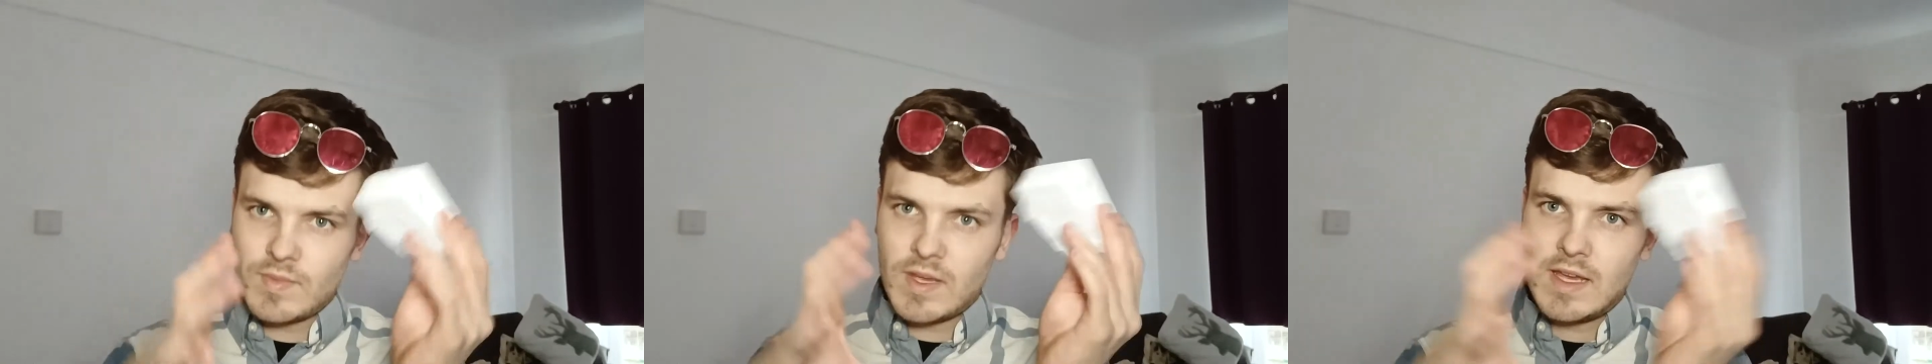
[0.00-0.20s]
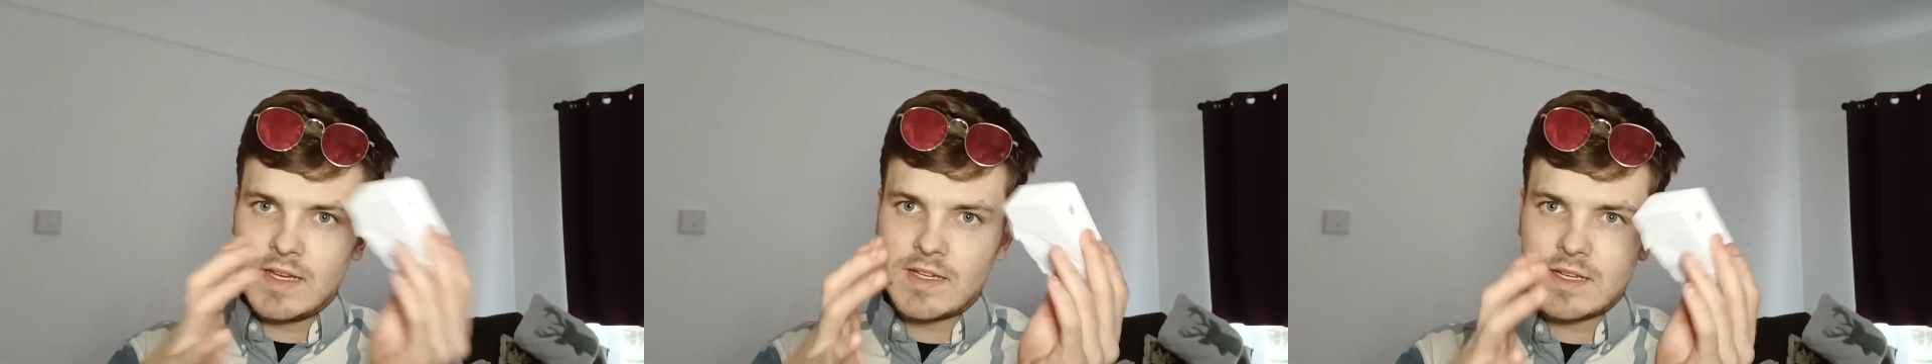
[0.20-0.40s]

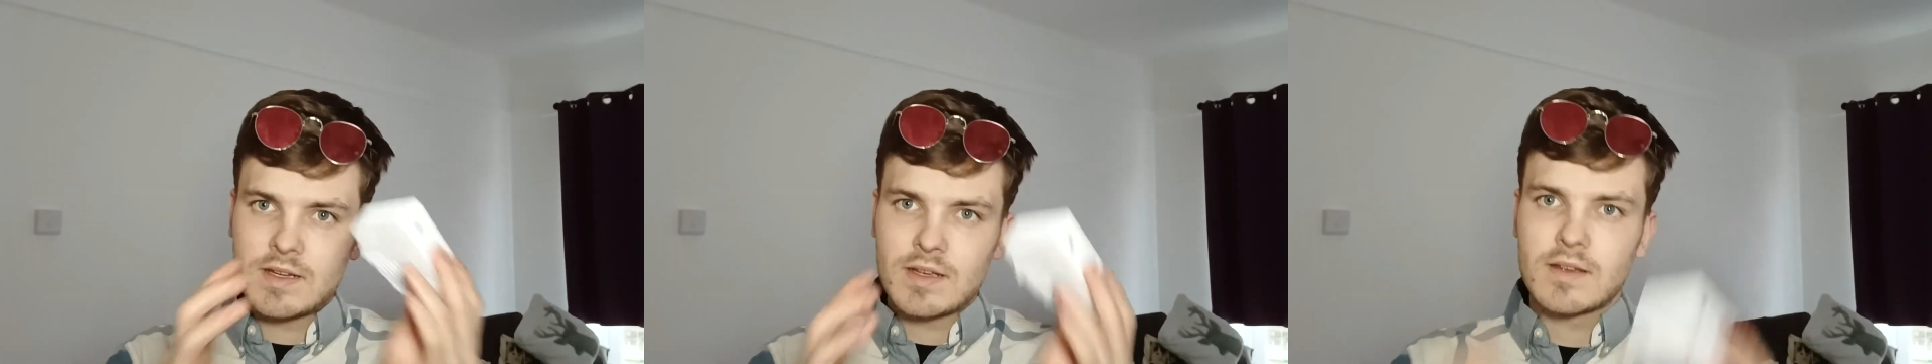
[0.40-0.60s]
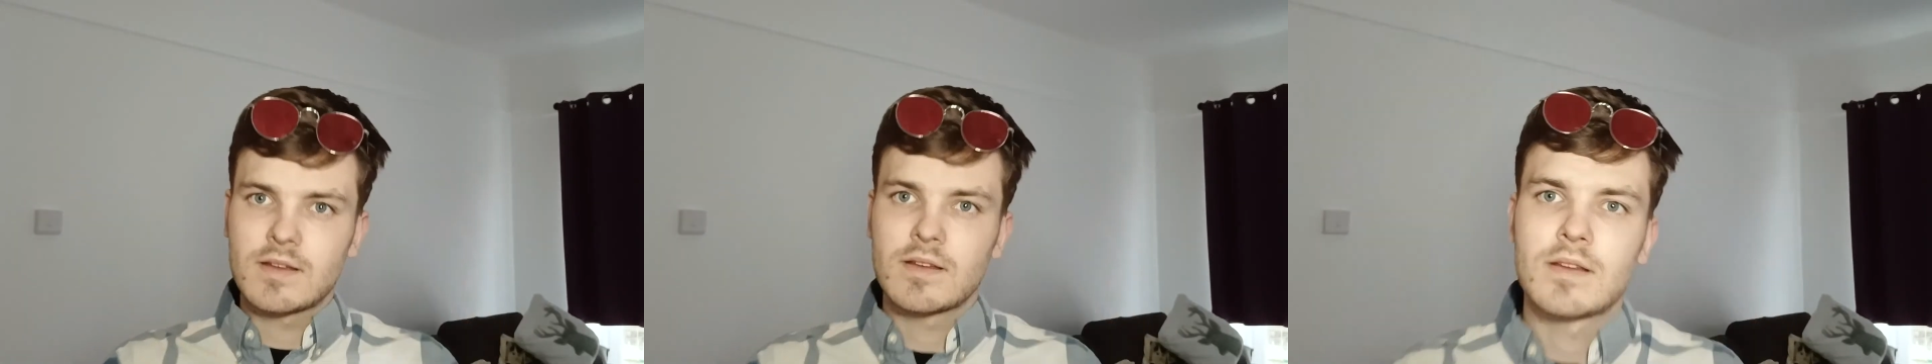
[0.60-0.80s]
heated
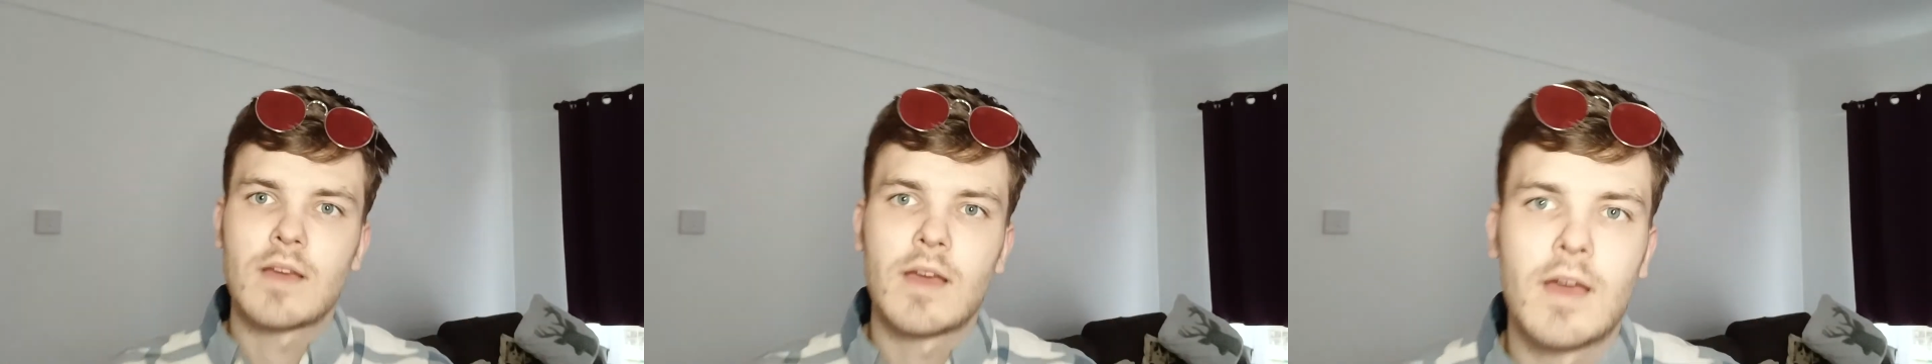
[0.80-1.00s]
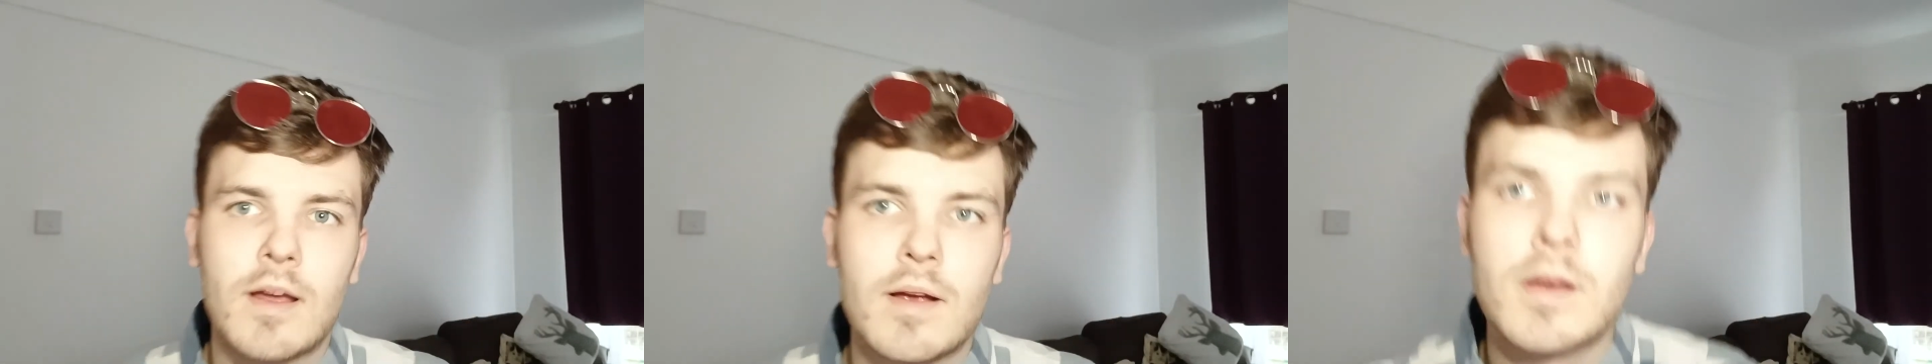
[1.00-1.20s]

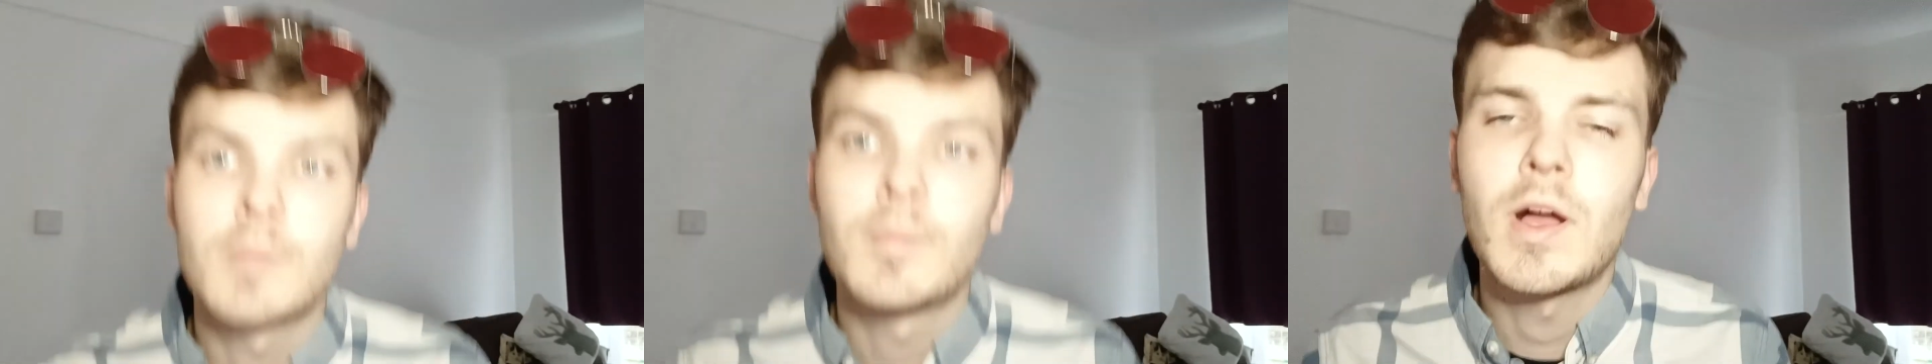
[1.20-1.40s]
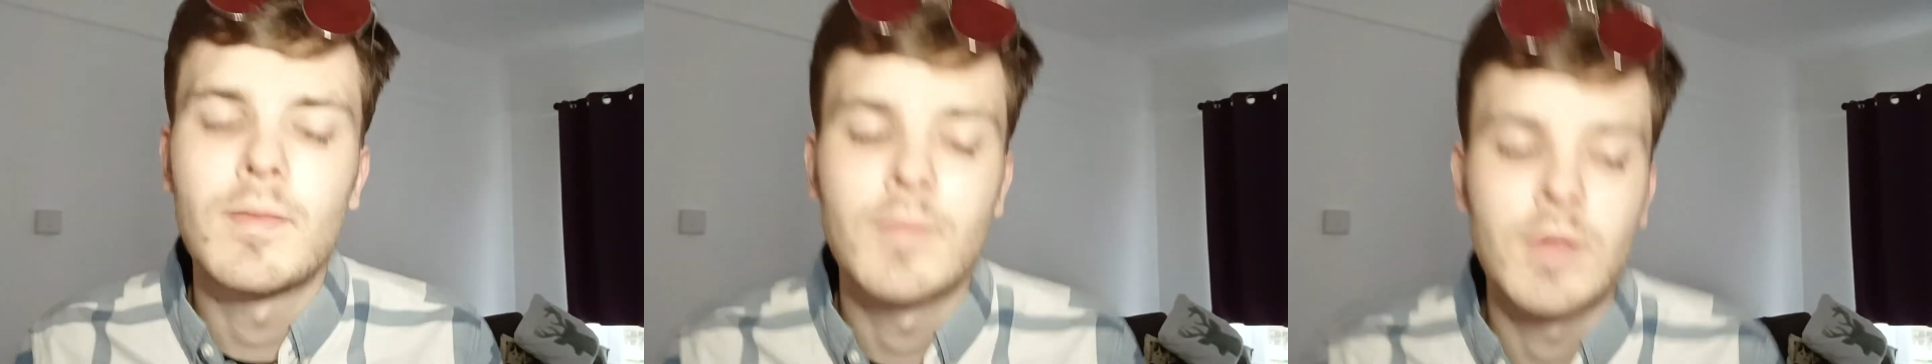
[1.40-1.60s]

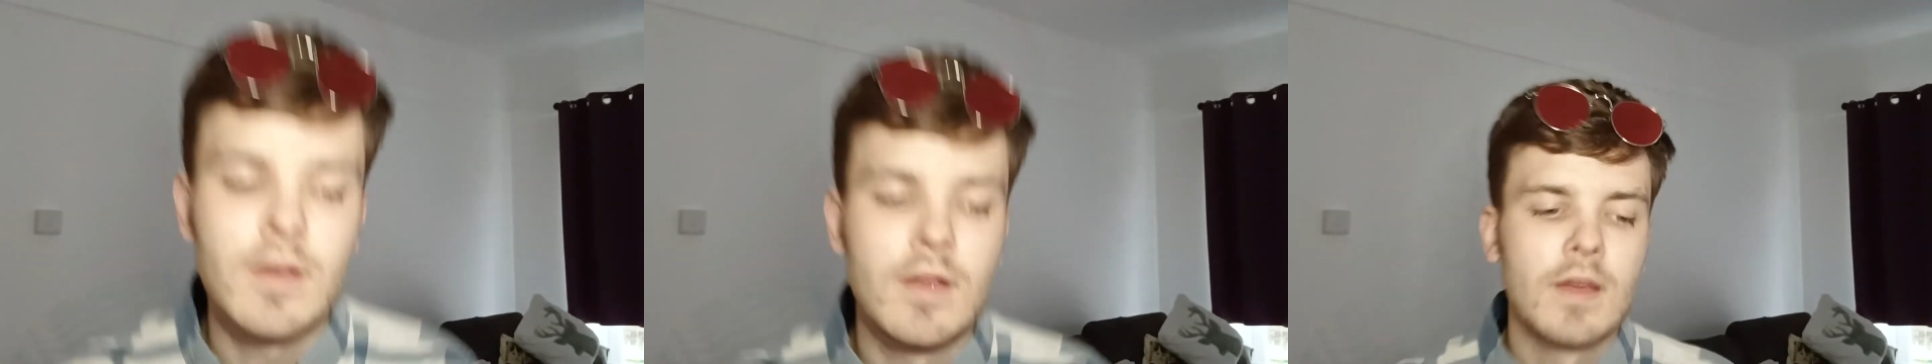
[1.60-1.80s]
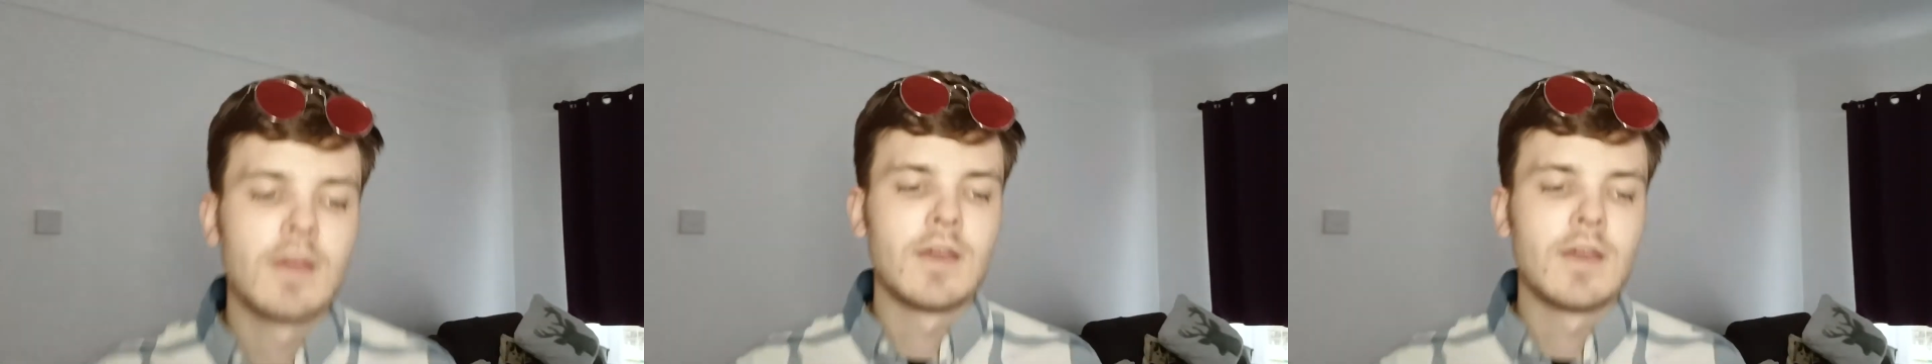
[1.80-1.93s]
compartment.